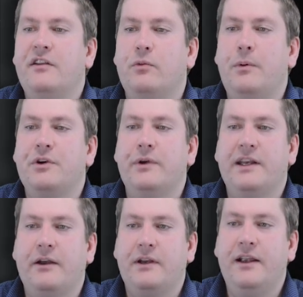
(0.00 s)
So what we're
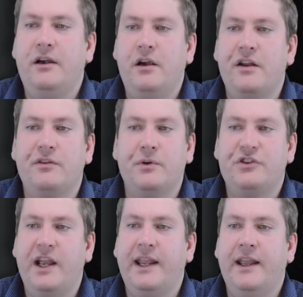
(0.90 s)
doing down here is we're
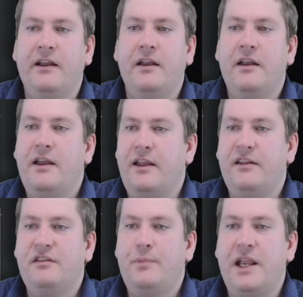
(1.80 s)
checking,
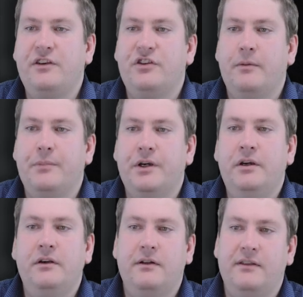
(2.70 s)
is page
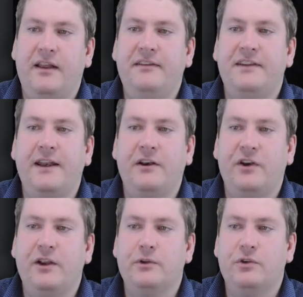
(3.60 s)
number less than
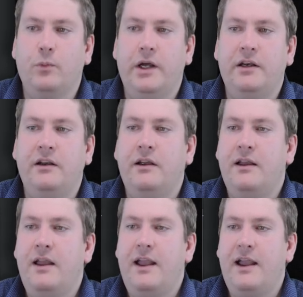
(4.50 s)
and equal to 1?
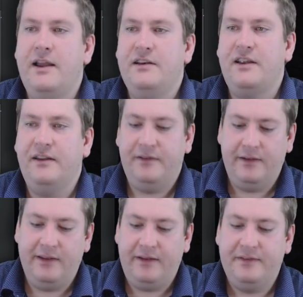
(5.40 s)
And is
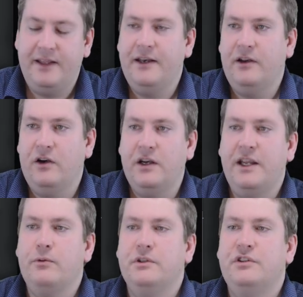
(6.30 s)
it less than or
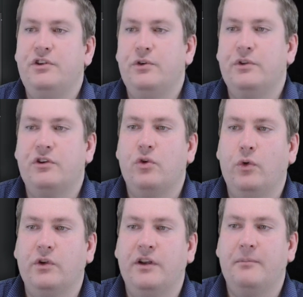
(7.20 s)
equal to the
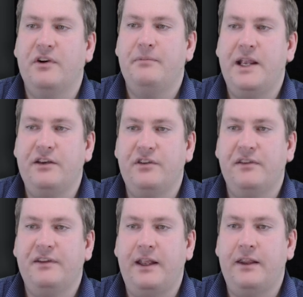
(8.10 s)
total number of
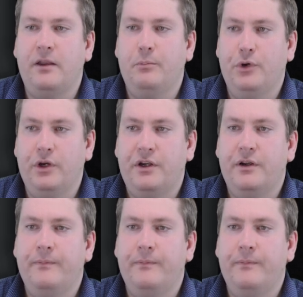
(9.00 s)
pages in the book?